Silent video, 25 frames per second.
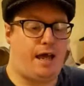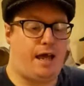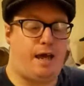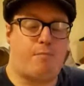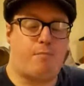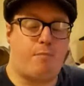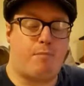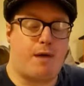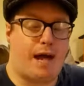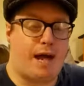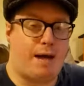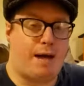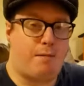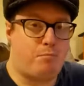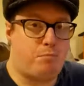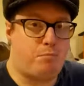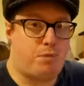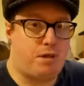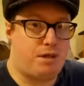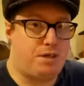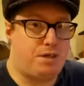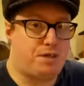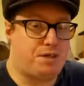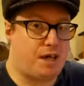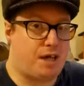It
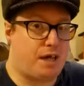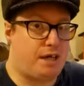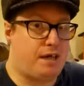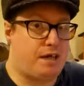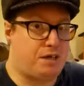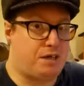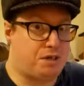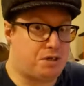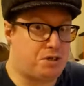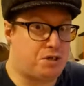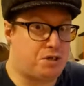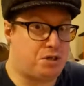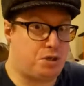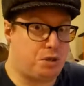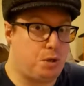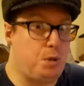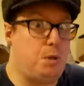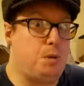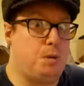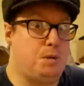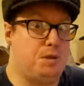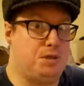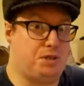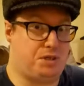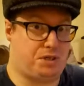pampers and it
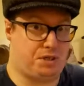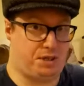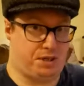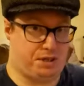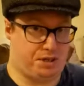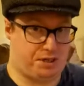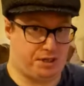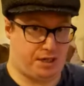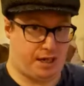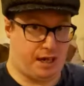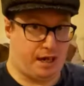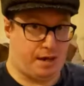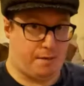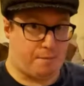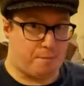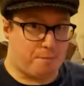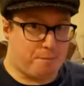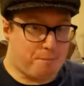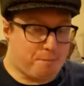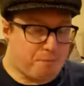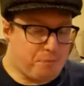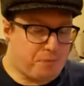soothes the skin.